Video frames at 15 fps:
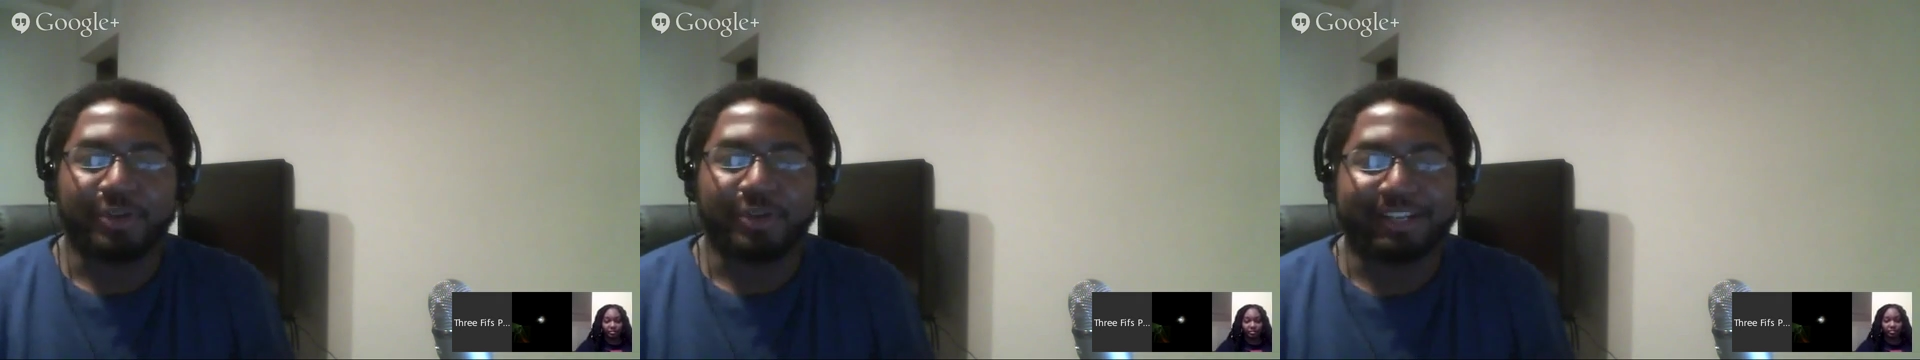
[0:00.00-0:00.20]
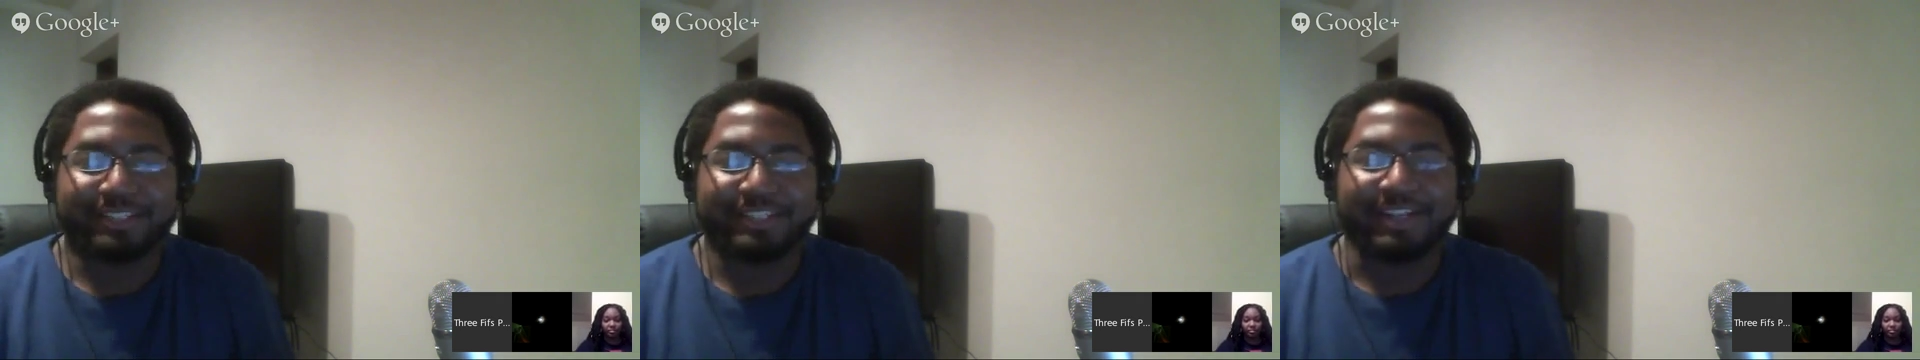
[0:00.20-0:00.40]

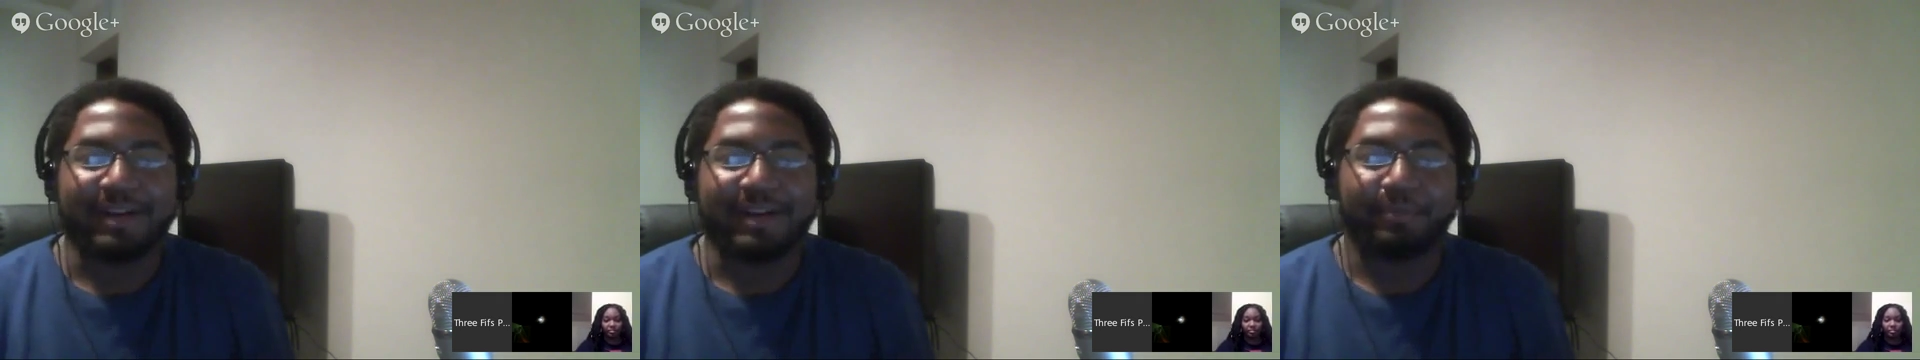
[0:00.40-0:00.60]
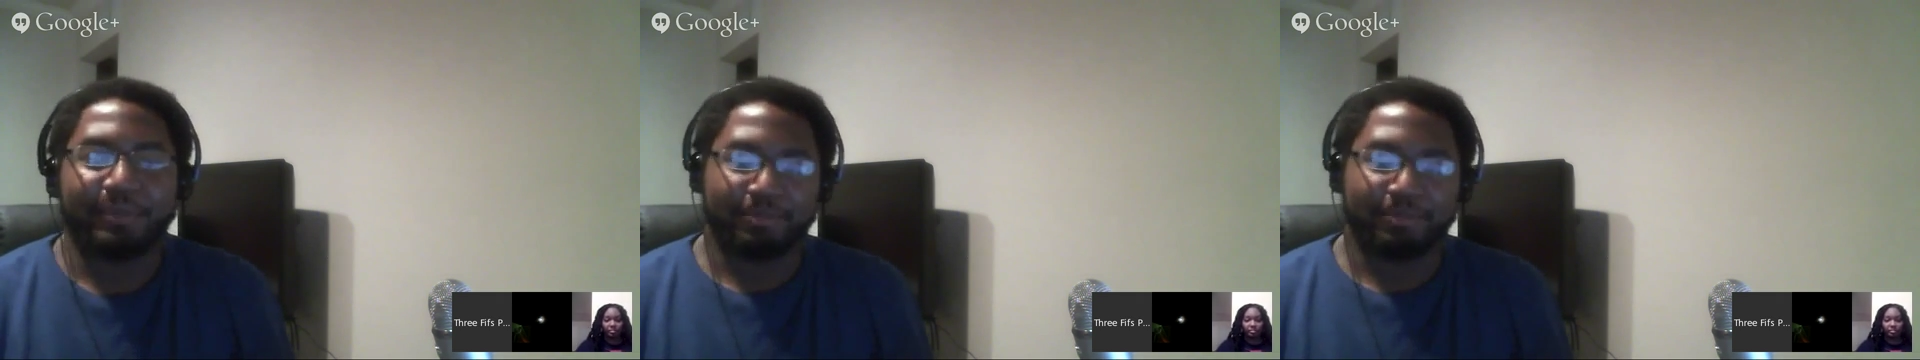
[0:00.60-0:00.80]
to stop
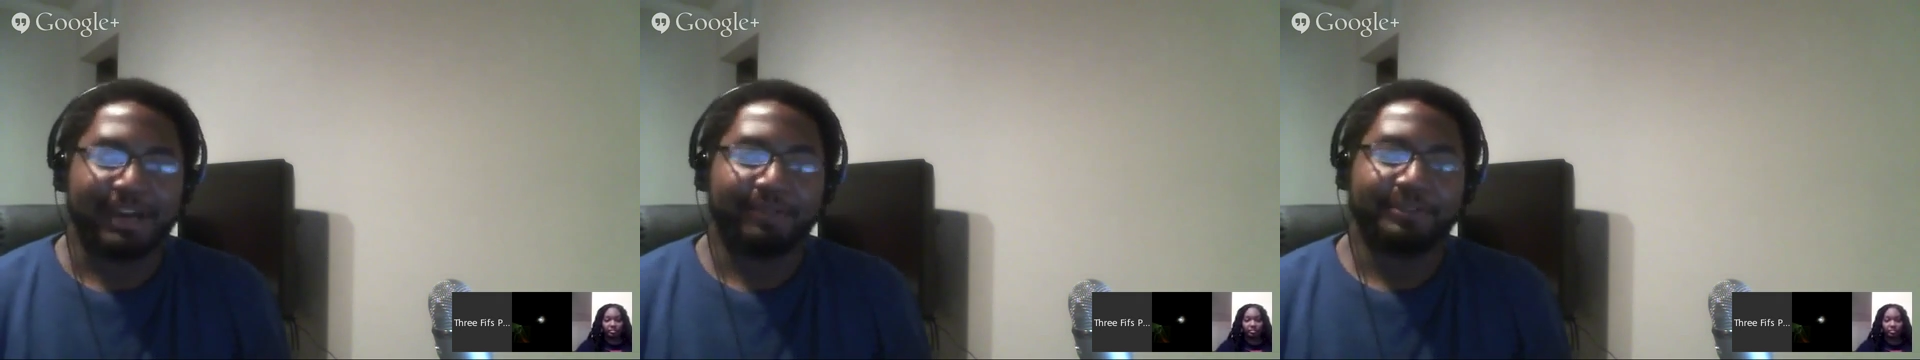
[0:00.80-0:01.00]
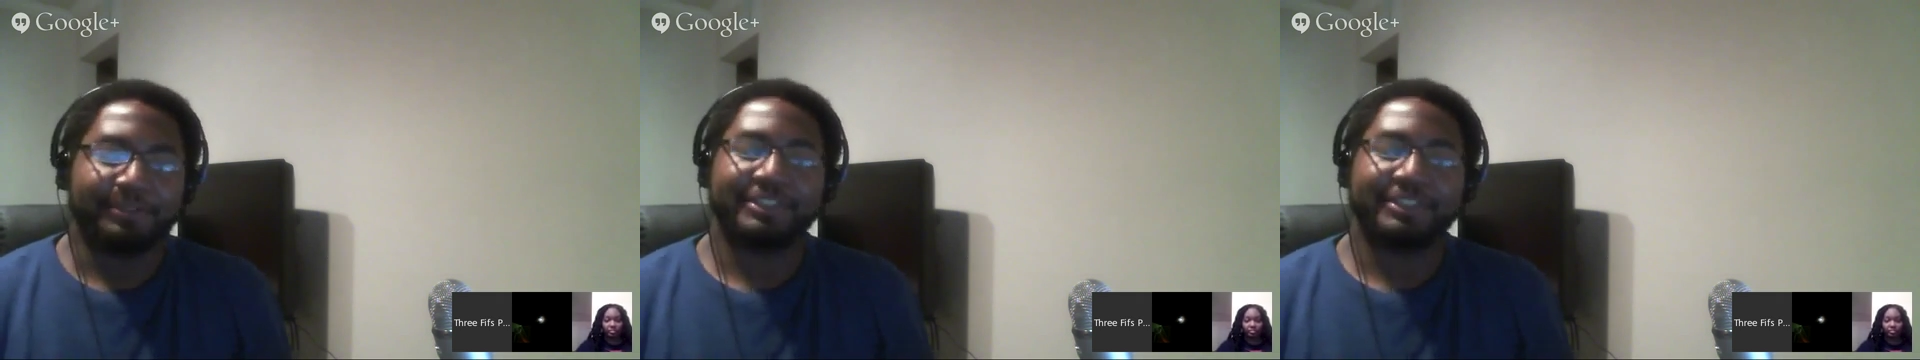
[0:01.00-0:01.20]
the
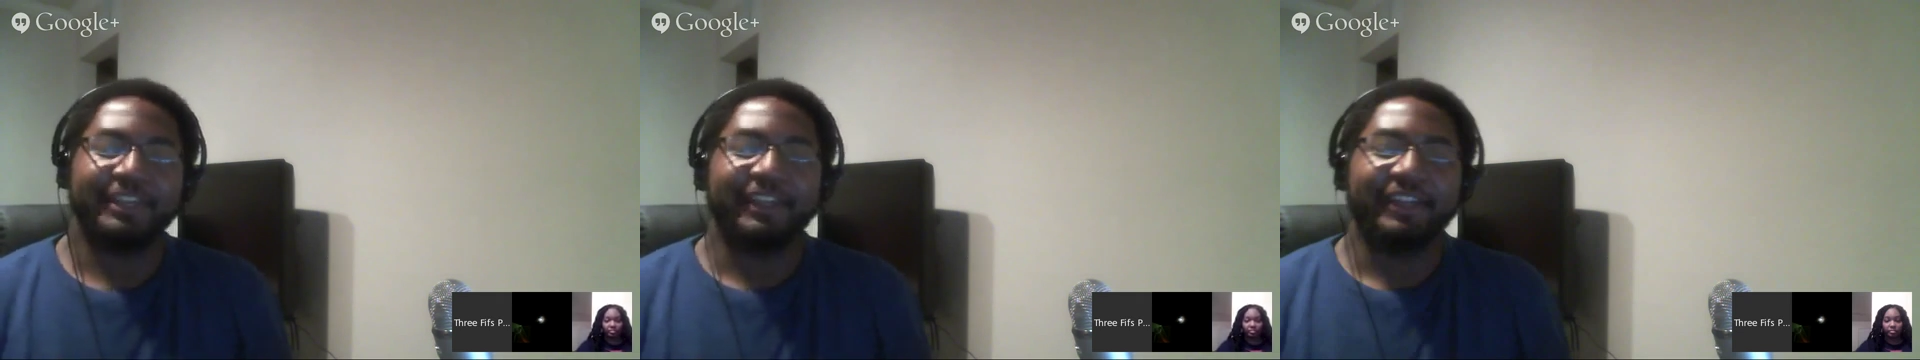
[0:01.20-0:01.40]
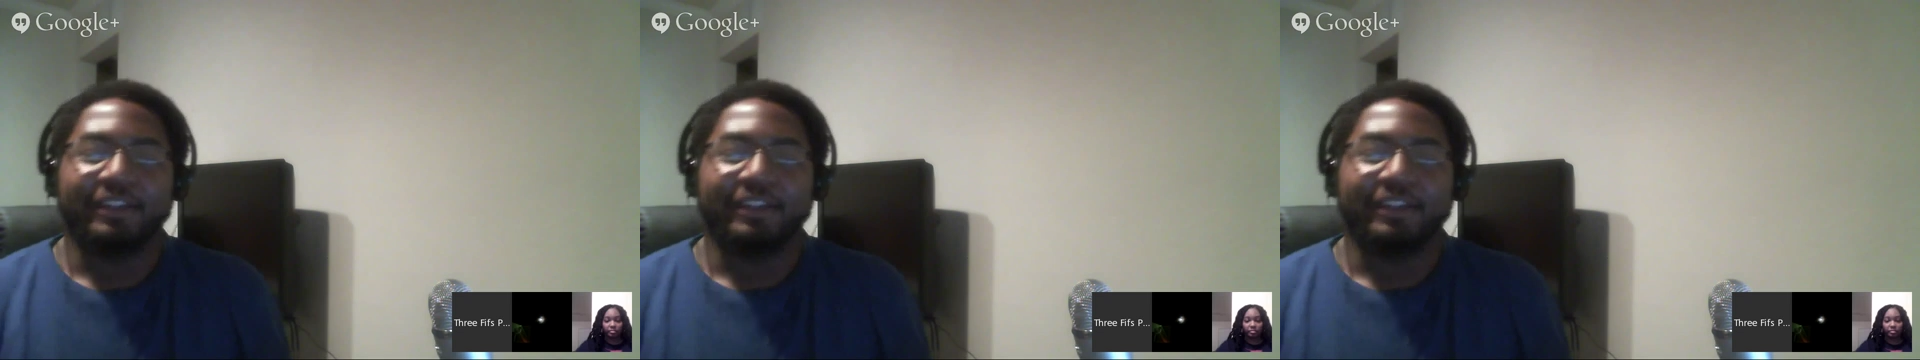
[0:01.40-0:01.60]
prophecy,